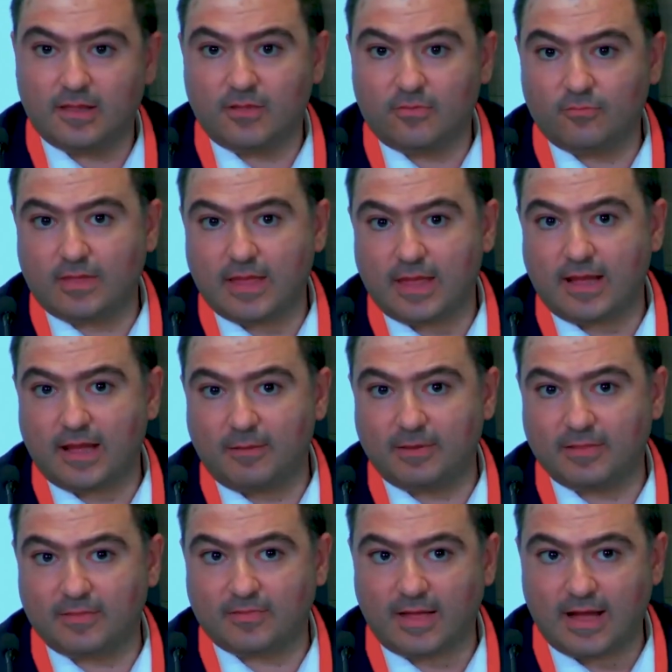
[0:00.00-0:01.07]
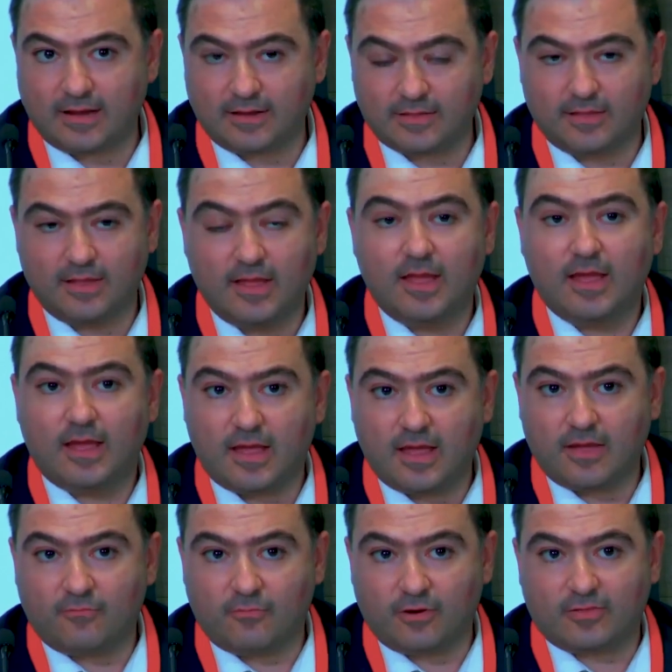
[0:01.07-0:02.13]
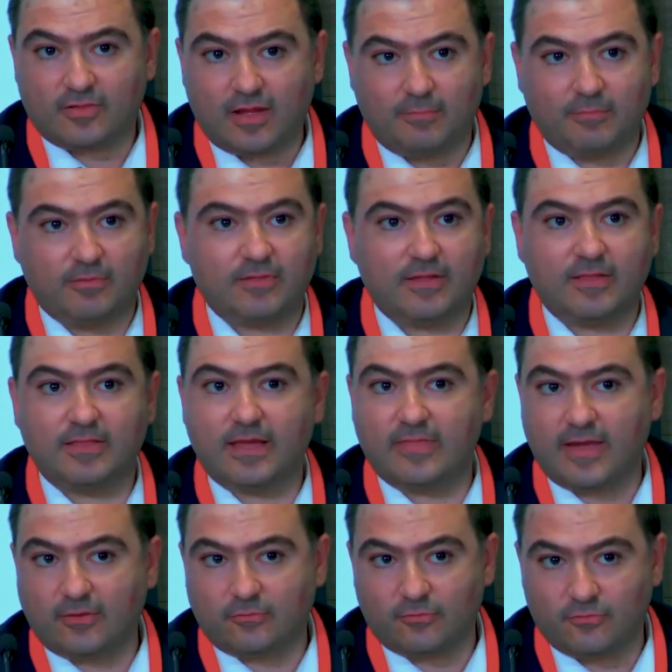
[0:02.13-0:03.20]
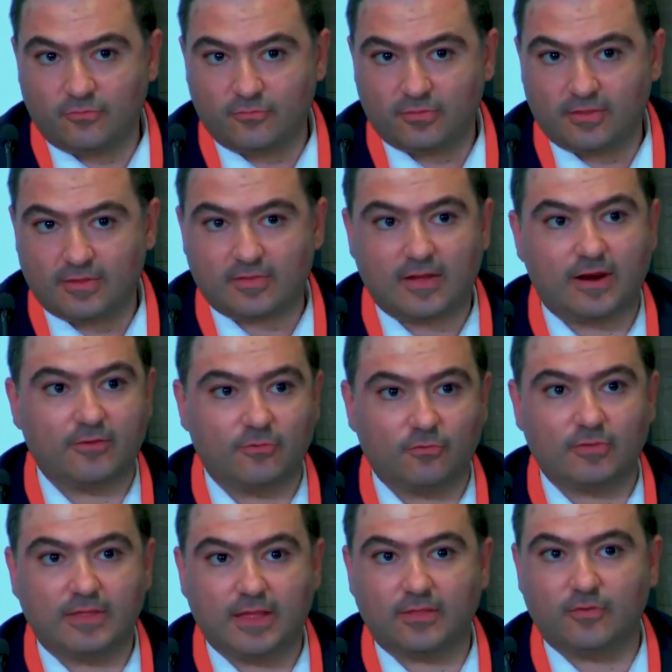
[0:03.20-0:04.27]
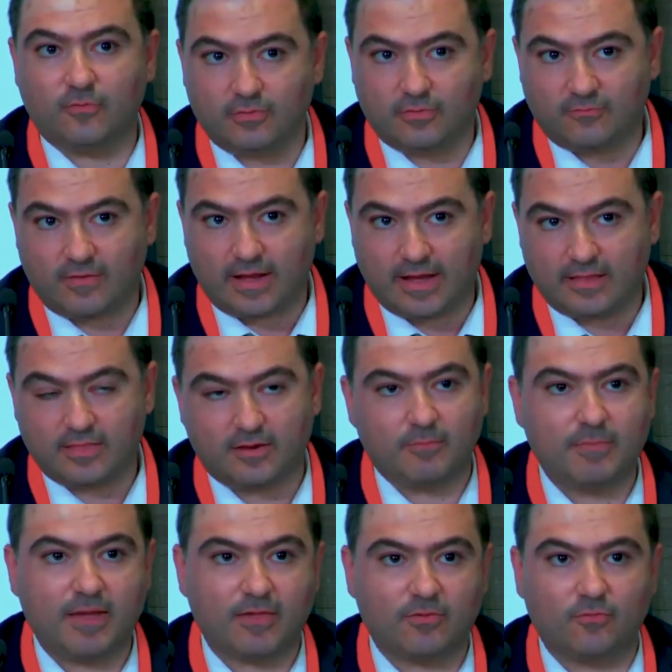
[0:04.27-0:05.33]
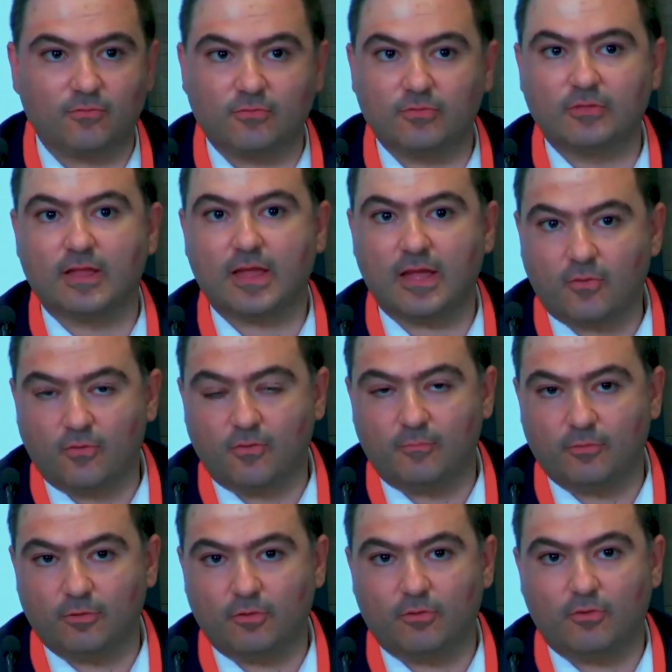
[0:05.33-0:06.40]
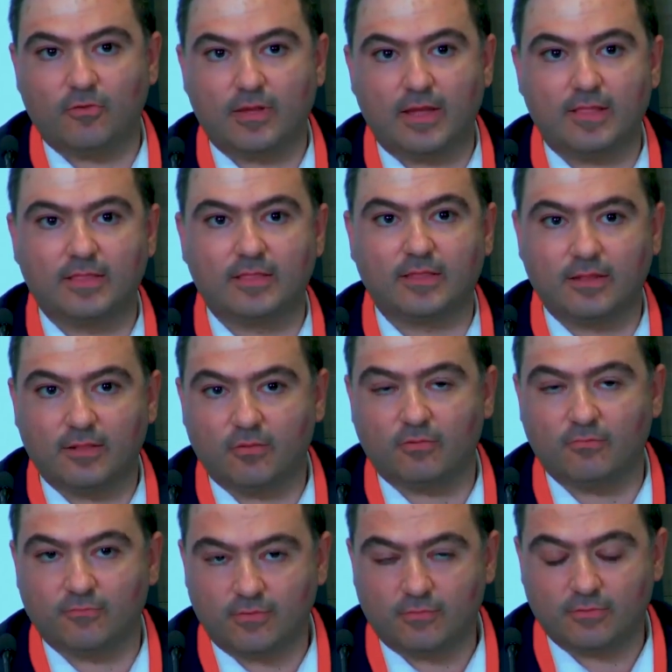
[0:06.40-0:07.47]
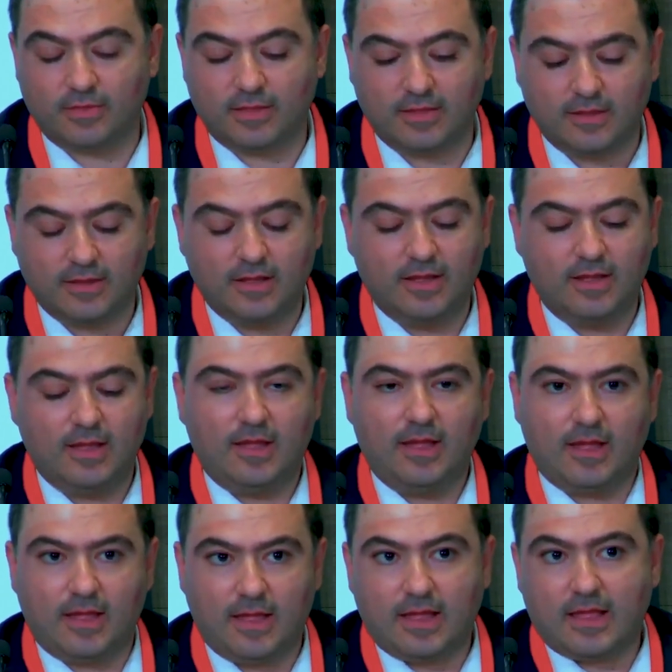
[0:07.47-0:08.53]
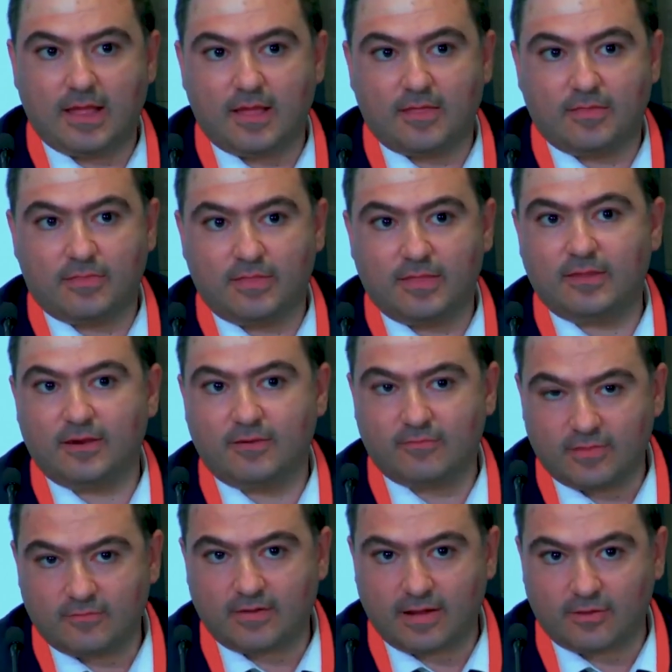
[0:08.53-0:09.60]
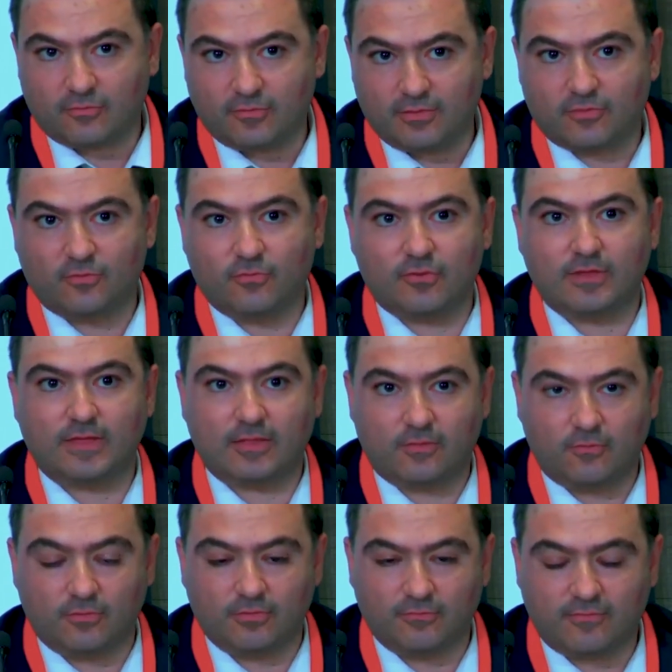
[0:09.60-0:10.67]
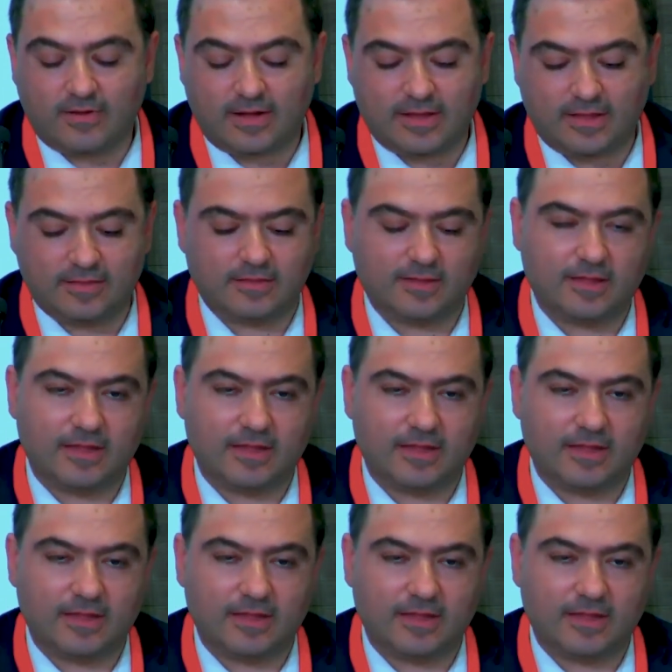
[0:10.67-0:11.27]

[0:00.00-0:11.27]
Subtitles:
UK Companies Act. For example, the director duties are not yet codified. They are based on common law and law of equity. The derivative action is not yet codified.